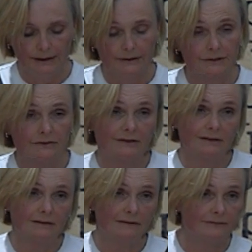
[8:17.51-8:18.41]
so that
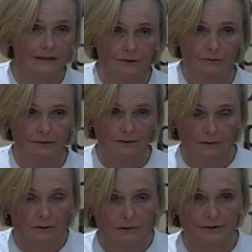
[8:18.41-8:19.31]
eventually the
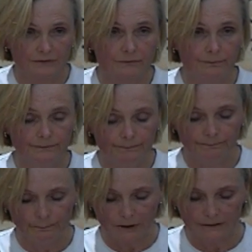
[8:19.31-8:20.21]
course of
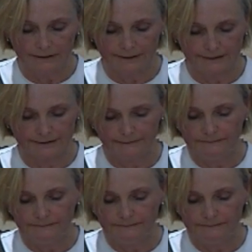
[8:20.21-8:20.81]
politics,